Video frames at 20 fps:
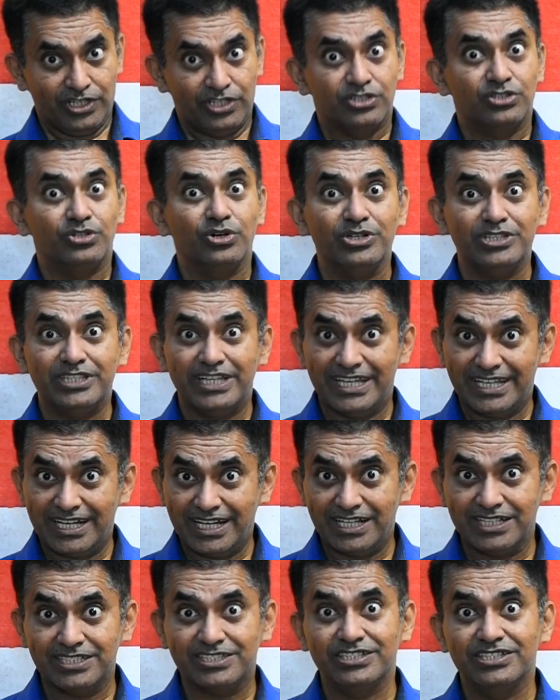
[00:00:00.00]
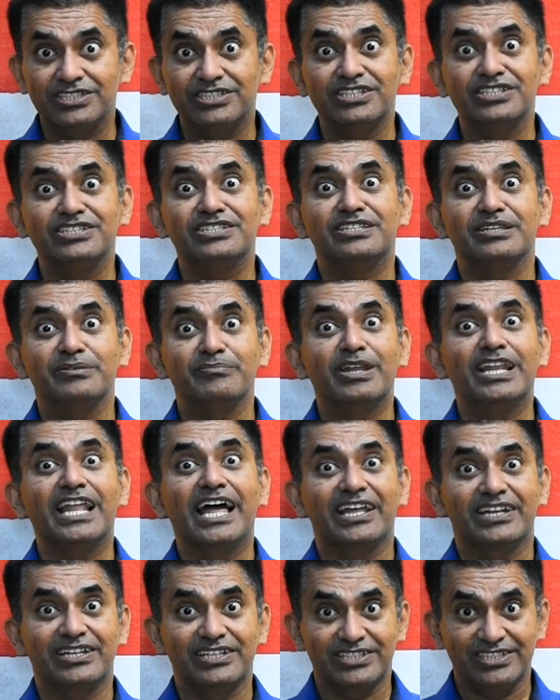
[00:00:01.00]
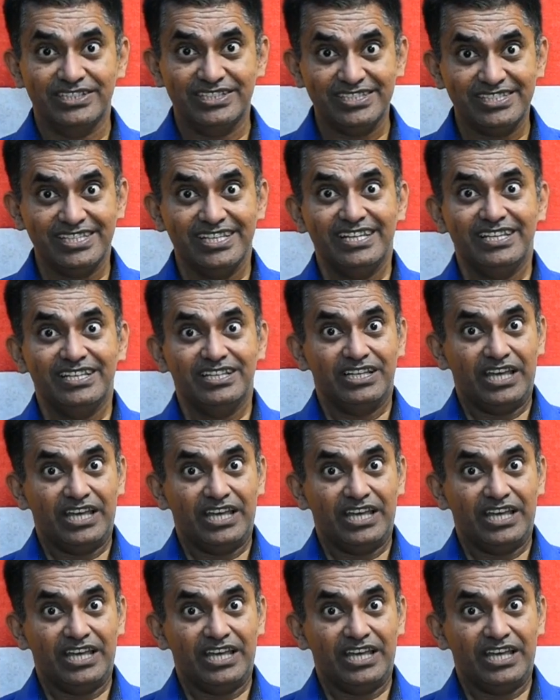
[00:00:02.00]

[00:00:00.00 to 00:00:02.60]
Though there are certain similarities